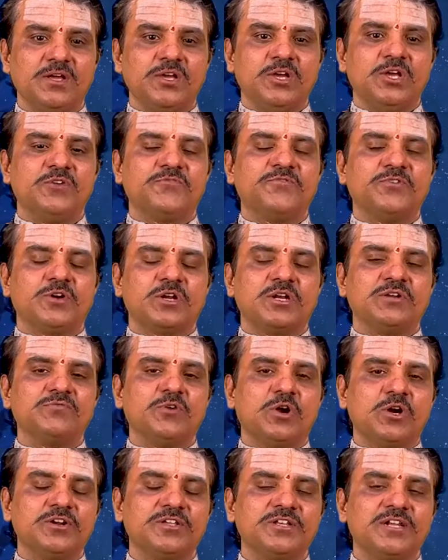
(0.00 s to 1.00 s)
If you are
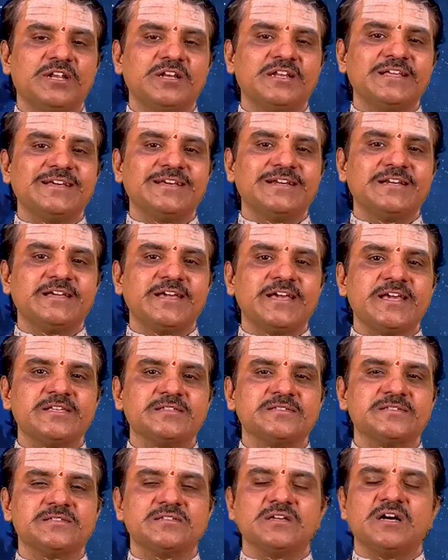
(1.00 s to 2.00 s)
involved in a legal
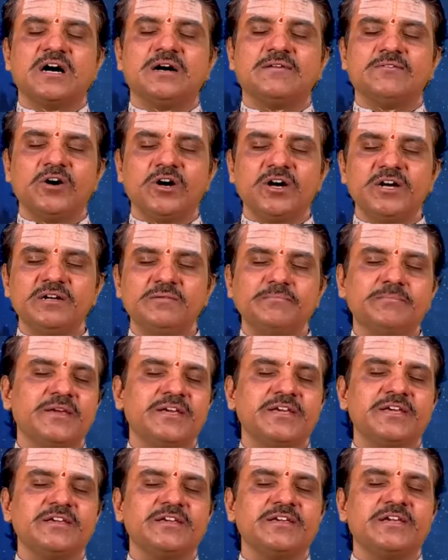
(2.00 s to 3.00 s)
case, avoid
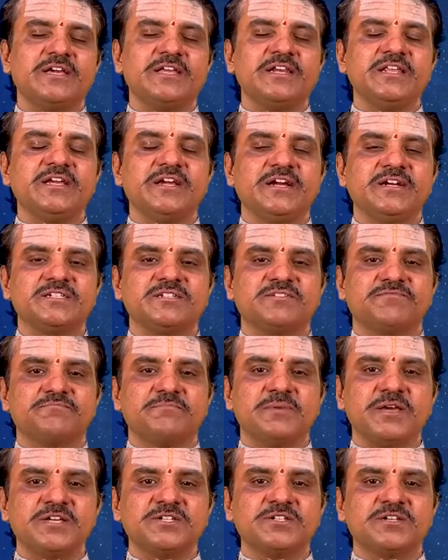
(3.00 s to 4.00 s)
making any kinds of
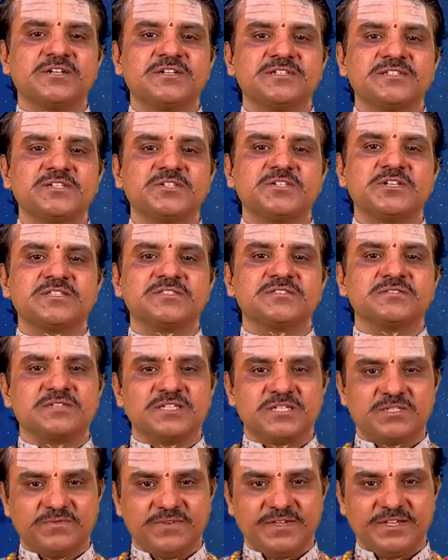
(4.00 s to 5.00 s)
major decisions
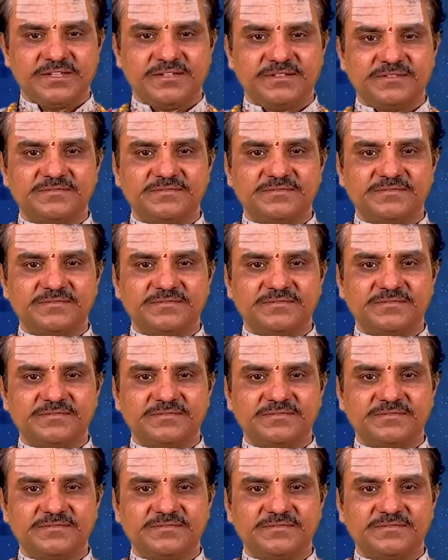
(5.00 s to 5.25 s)
this week.